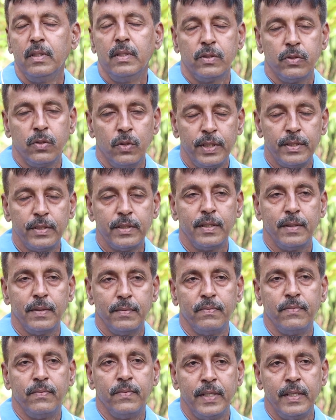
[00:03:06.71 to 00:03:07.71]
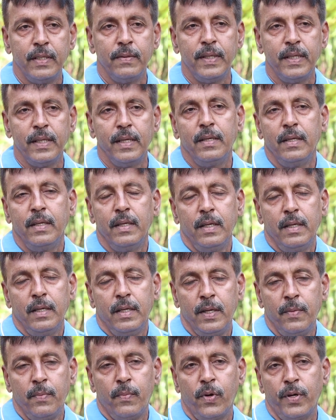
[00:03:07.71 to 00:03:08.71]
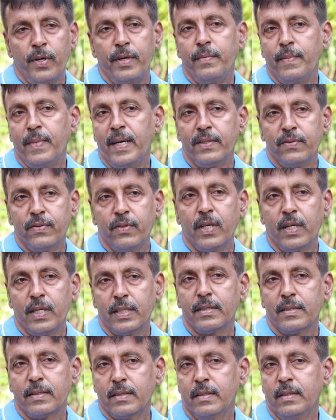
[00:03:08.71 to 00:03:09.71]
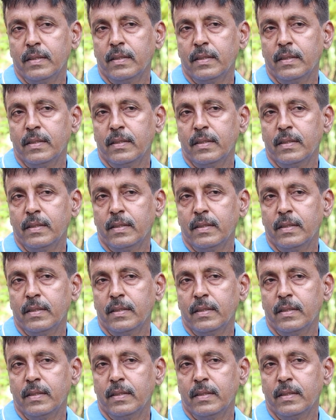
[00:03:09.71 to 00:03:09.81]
So it's a very, very important match for us.